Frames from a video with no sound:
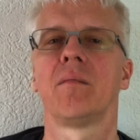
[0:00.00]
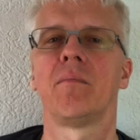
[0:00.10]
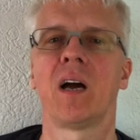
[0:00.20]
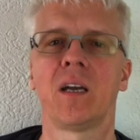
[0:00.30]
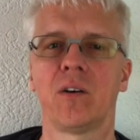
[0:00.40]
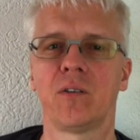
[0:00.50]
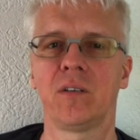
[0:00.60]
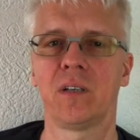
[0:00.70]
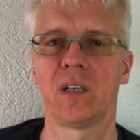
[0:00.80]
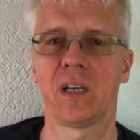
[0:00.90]
my own
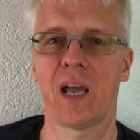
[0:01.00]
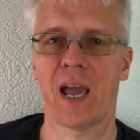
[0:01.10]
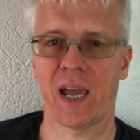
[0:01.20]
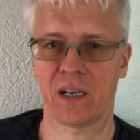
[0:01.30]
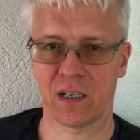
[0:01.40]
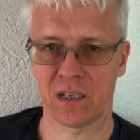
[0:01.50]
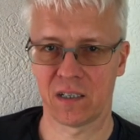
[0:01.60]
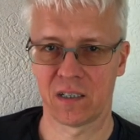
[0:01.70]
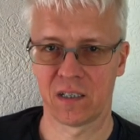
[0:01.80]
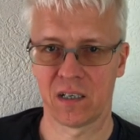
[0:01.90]
anger.
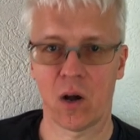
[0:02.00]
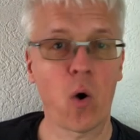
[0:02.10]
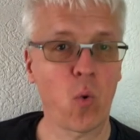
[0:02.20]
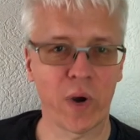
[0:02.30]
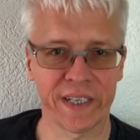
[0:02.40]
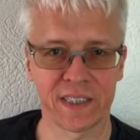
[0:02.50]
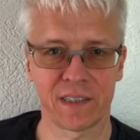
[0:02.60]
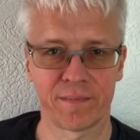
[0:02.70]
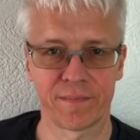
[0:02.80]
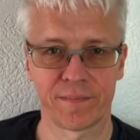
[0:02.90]
Always.
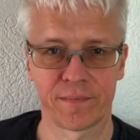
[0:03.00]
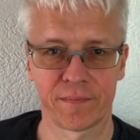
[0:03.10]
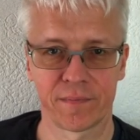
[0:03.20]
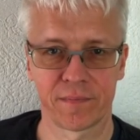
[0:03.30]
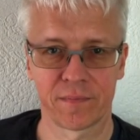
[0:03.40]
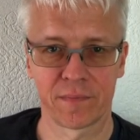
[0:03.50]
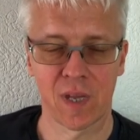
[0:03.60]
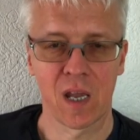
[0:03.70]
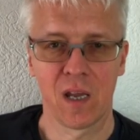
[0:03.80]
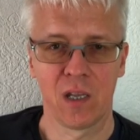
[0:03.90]

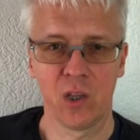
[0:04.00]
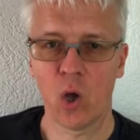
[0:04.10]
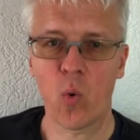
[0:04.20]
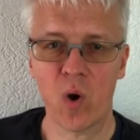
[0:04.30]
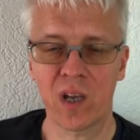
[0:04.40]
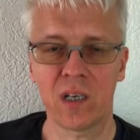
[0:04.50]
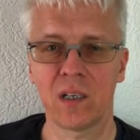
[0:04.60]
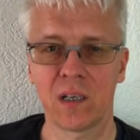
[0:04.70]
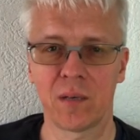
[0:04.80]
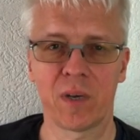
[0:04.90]
No one
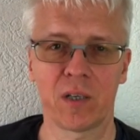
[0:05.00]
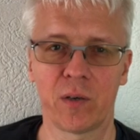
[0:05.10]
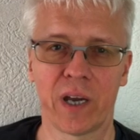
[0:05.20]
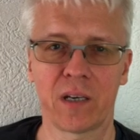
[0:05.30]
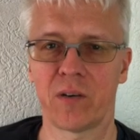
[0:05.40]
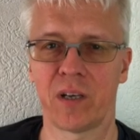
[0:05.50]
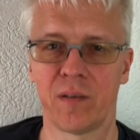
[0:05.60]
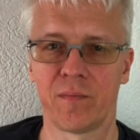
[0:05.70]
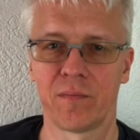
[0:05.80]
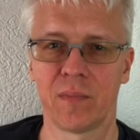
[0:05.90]
can make you angry.
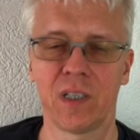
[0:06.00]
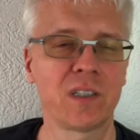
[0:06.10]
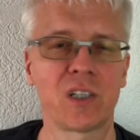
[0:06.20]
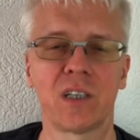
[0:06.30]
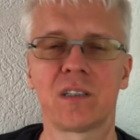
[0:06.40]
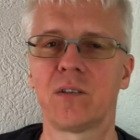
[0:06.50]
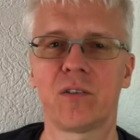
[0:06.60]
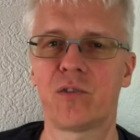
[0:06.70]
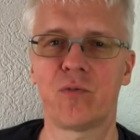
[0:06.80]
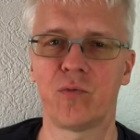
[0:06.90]
It's just
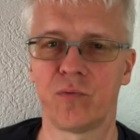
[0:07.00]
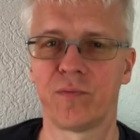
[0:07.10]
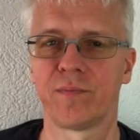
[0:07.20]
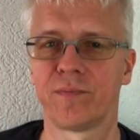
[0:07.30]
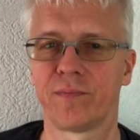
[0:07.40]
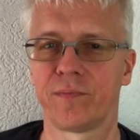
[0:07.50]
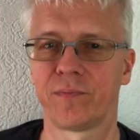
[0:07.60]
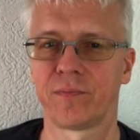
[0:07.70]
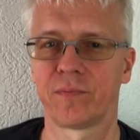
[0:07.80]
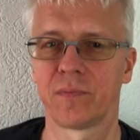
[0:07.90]
not true.
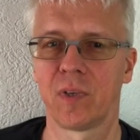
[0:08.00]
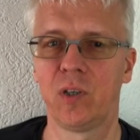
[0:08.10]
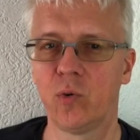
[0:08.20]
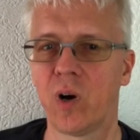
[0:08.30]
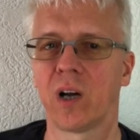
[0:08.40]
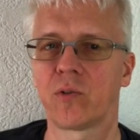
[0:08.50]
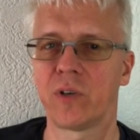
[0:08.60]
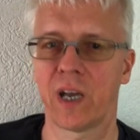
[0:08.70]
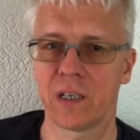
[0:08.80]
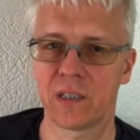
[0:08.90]
You are
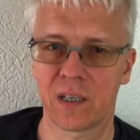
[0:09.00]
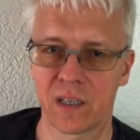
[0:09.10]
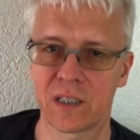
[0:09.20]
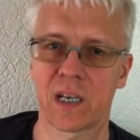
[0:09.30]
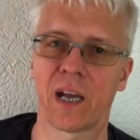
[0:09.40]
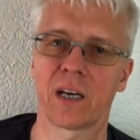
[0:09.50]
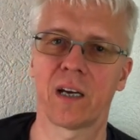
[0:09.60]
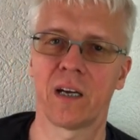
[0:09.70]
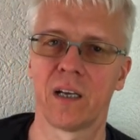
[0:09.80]
creating this anger